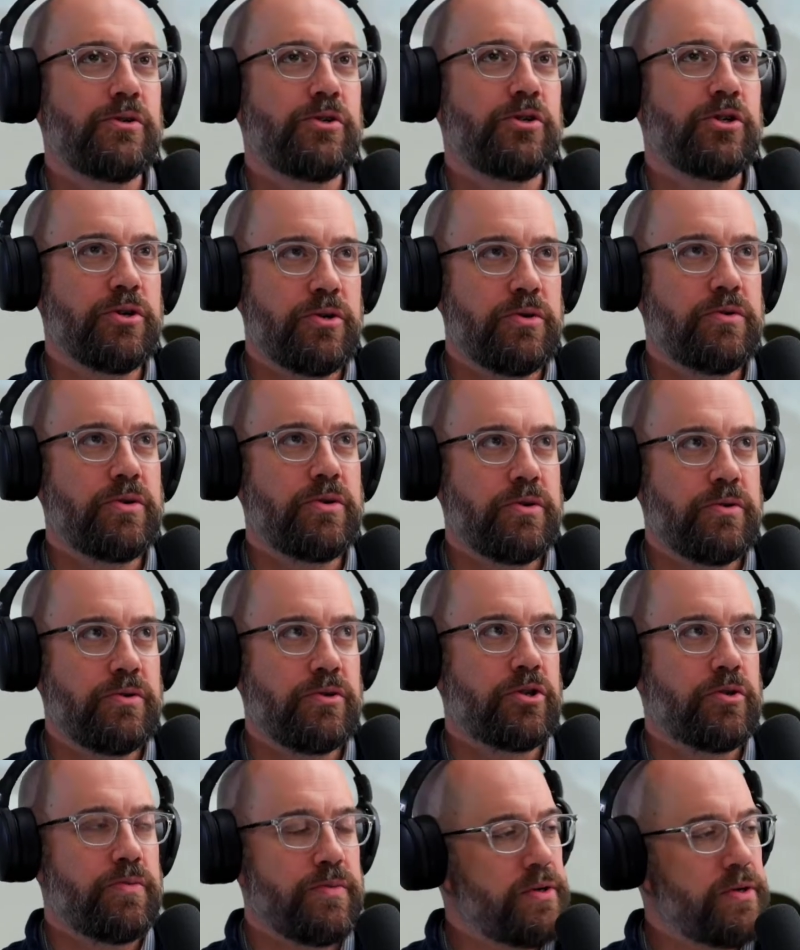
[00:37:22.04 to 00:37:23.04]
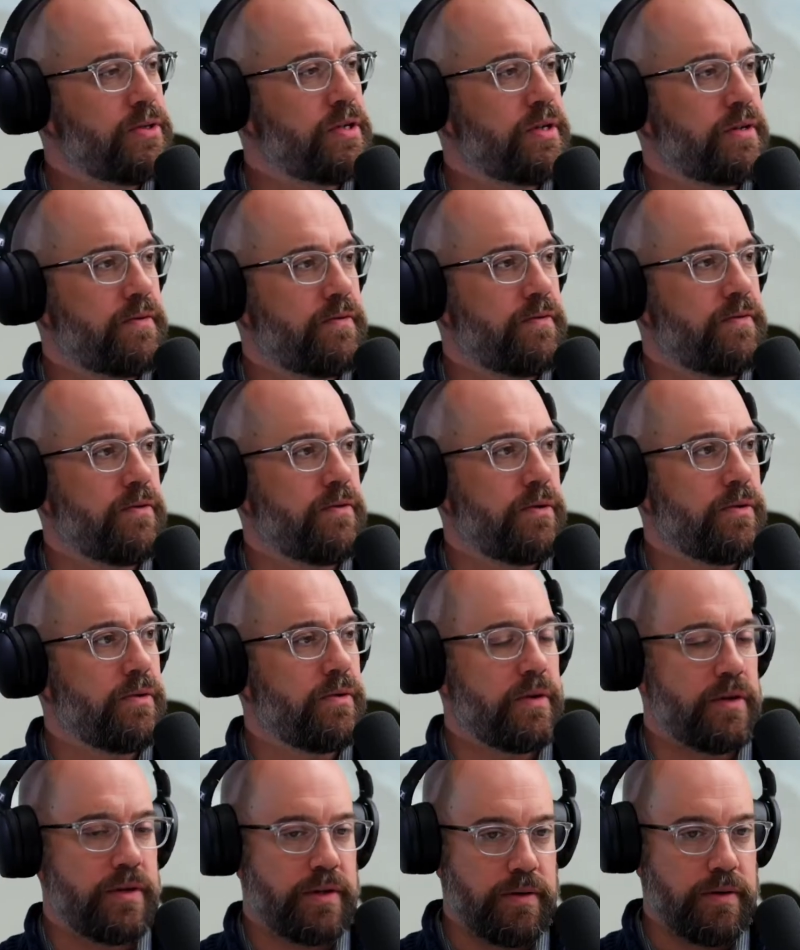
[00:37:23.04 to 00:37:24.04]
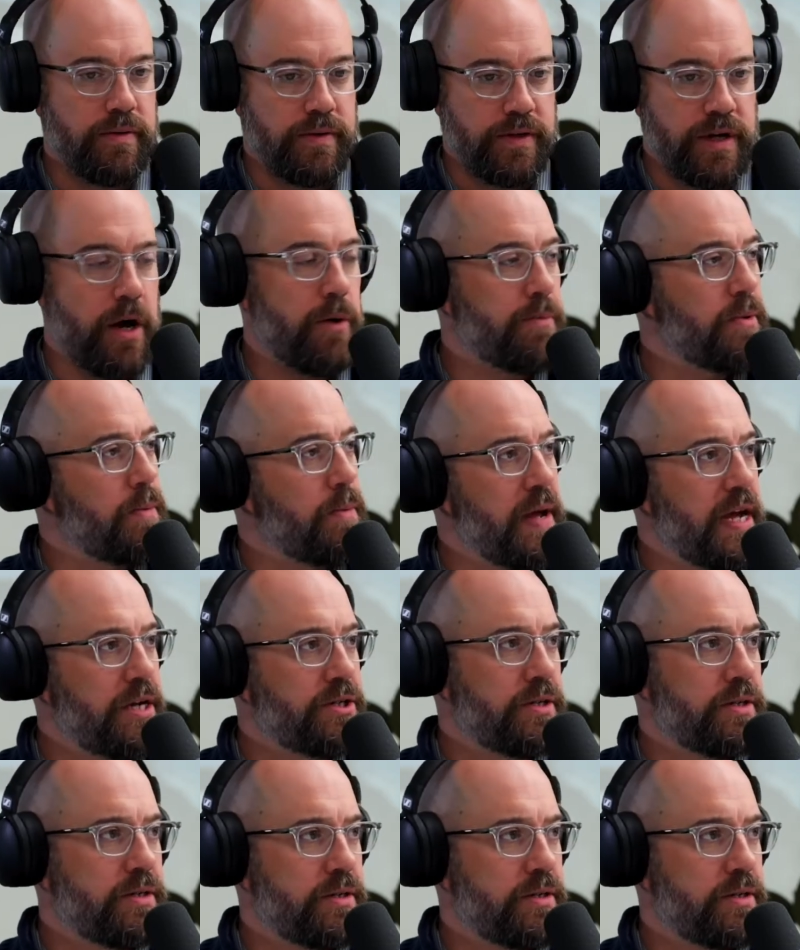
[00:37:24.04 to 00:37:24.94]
Do you use your music to help your patients?